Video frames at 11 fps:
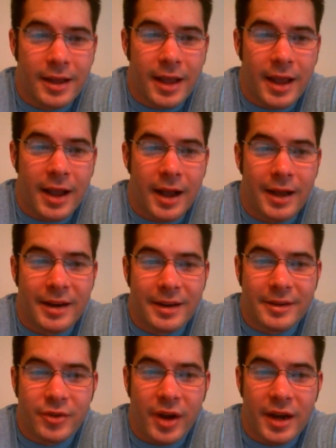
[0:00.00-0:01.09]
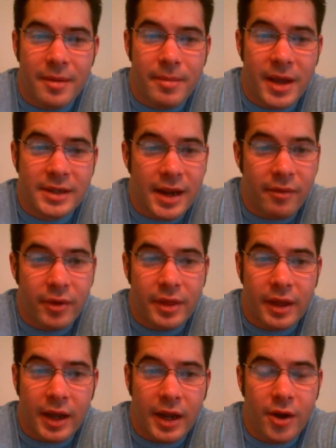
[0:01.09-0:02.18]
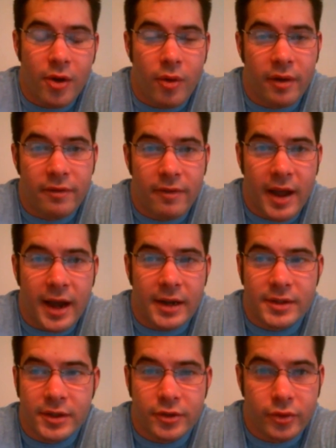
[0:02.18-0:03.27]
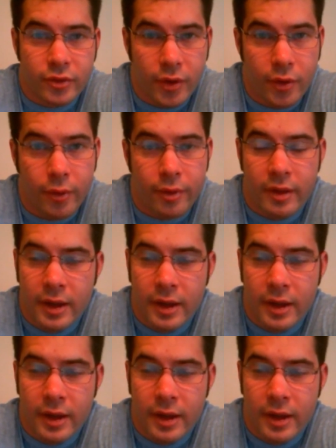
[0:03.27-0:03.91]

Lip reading: and trying to base everything I know on facts and truth,